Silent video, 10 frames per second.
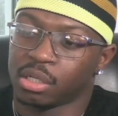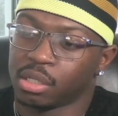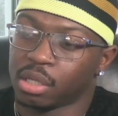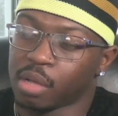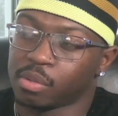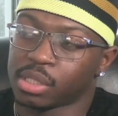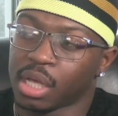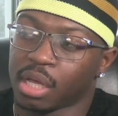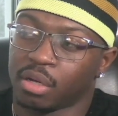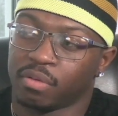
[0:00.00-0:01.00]

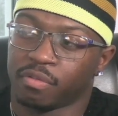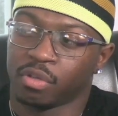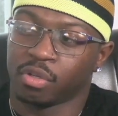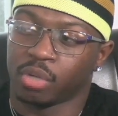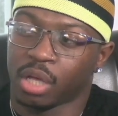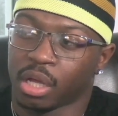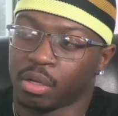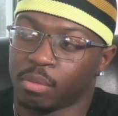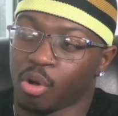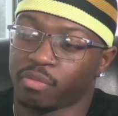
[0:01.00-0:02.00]
Outside of the field, like I'm
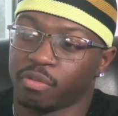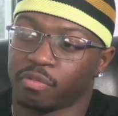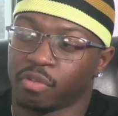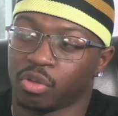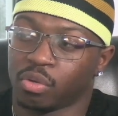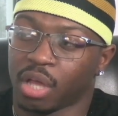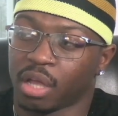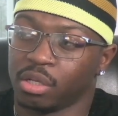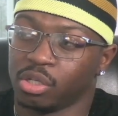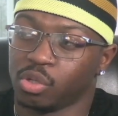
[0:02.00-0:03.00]
um, off the field, like
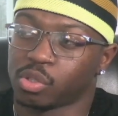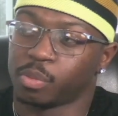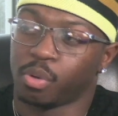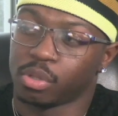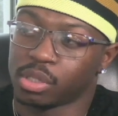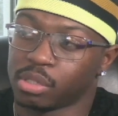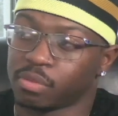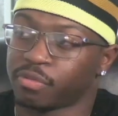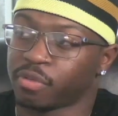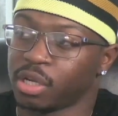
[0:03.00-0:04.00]
your support system,
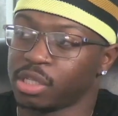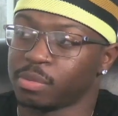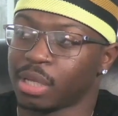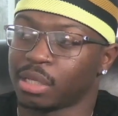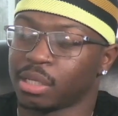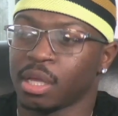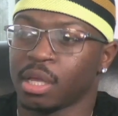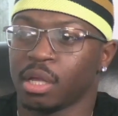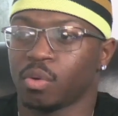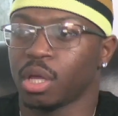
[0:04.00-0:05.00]
friends was like,
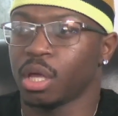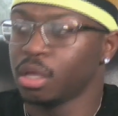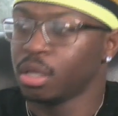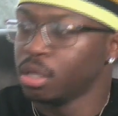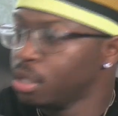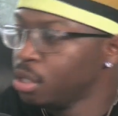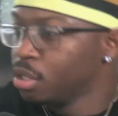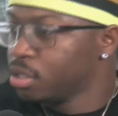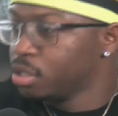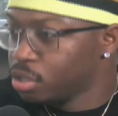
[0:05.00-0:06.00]
dang, okay,
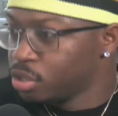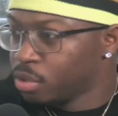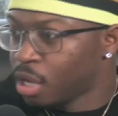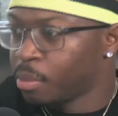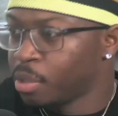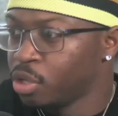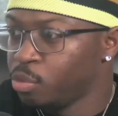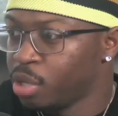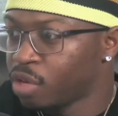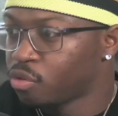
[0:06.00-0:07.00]
you know what I mean? You
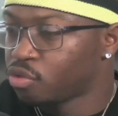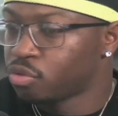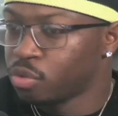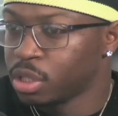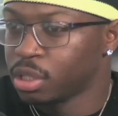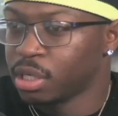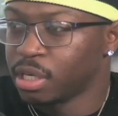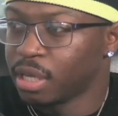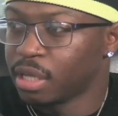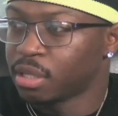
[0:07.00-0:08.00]
being recruited
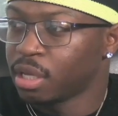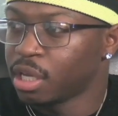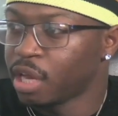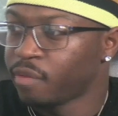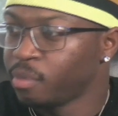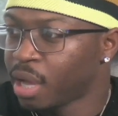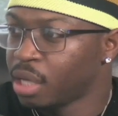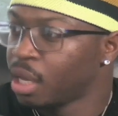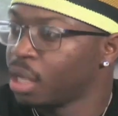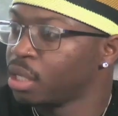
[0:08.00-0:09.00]
they thinking everybody
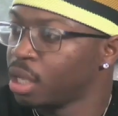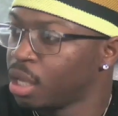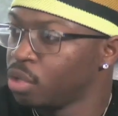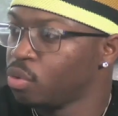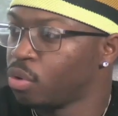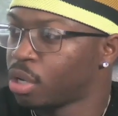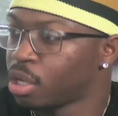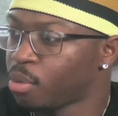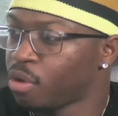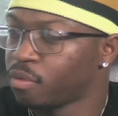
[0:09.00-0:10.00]
like, yeah, you gonna come
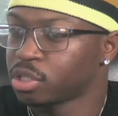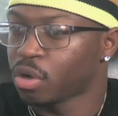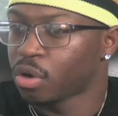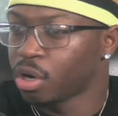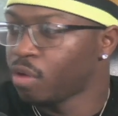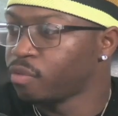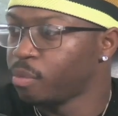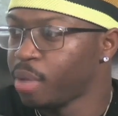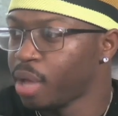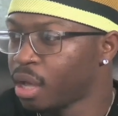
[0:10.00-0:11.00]
off starting off the
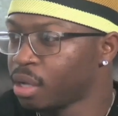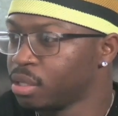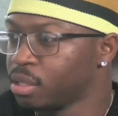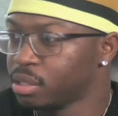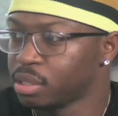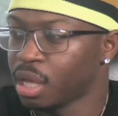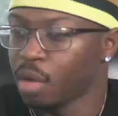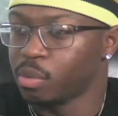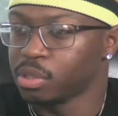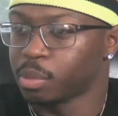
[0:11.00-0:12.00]
back, this and that.
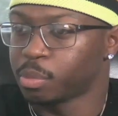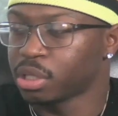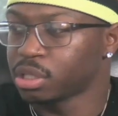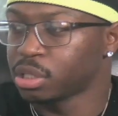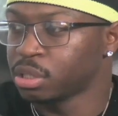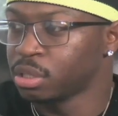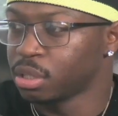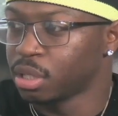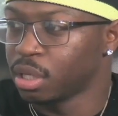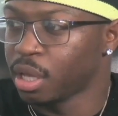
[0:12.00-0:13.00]
Was it pressure
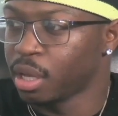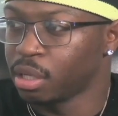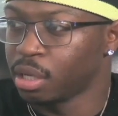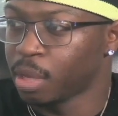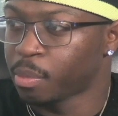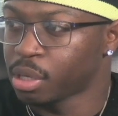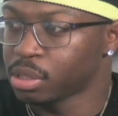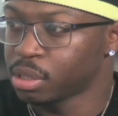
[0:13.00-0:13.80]
in that in that process?